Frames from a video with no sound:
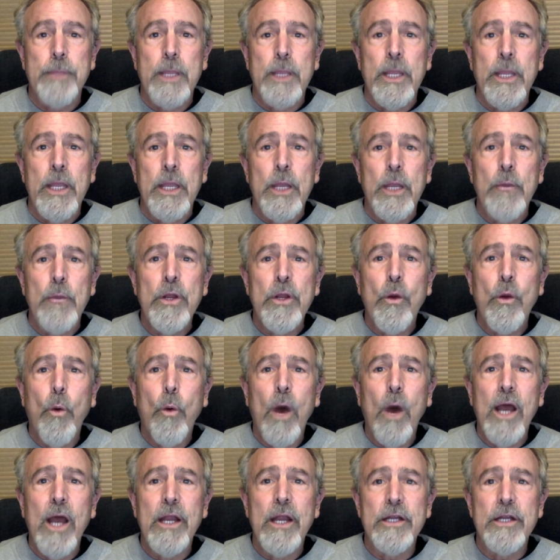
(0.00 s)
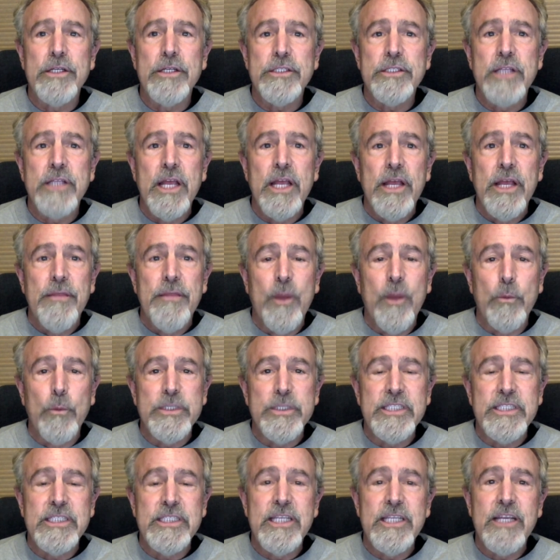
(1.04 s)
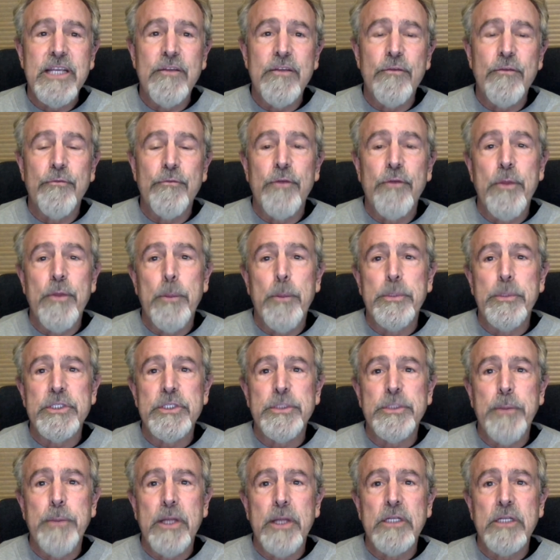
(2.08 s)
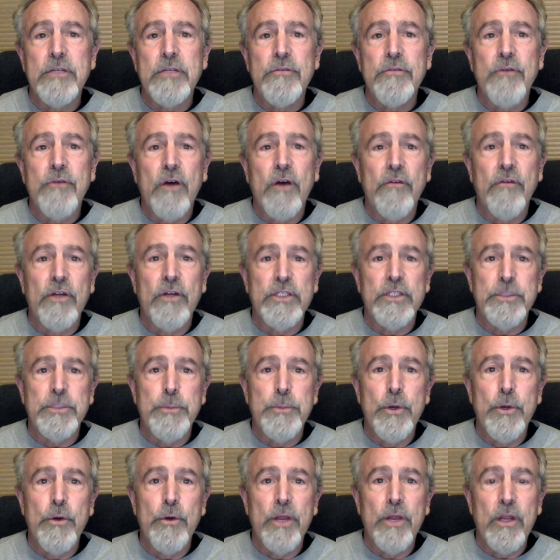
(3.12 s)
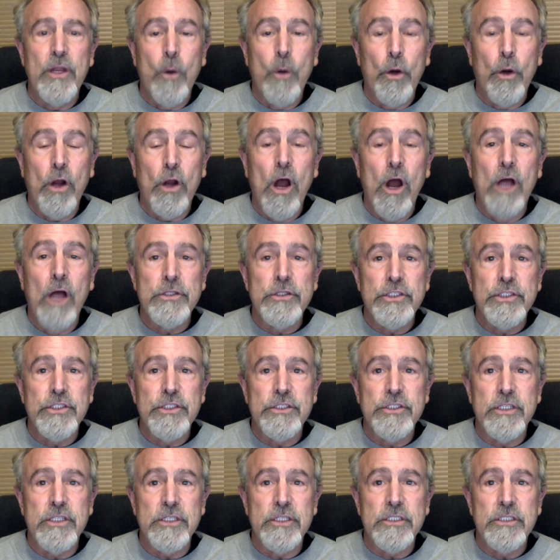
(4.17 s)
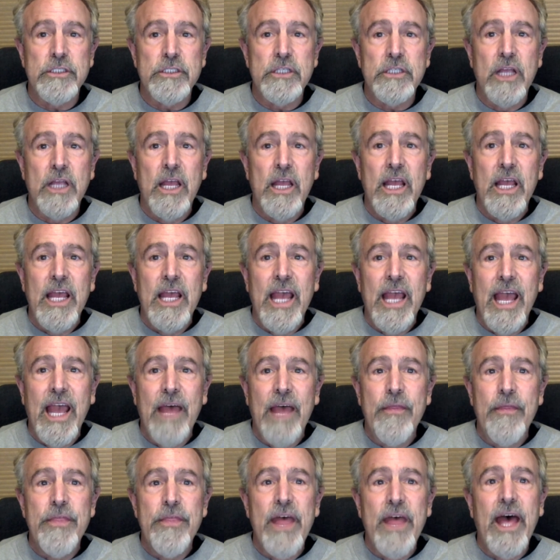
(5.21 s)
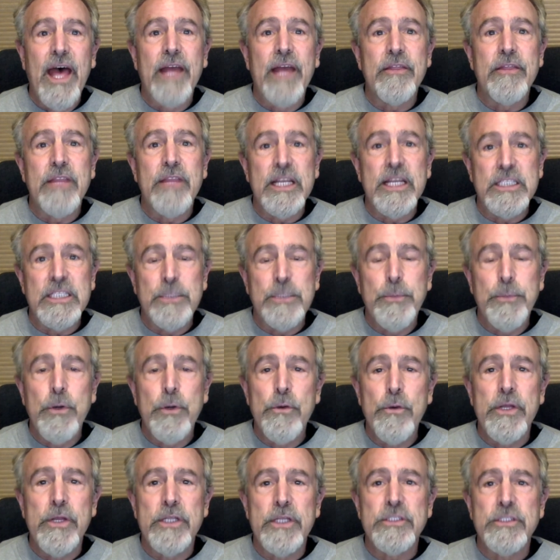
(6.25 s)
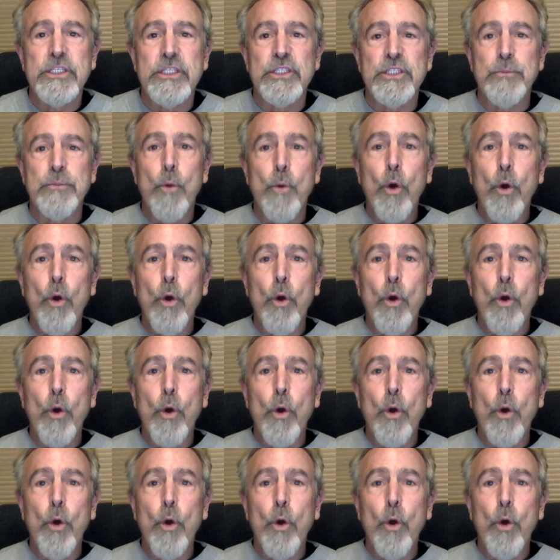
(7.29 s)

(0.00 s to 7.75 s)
It requires that we see from the perspective of our spirit or consciousness, and that the experience is more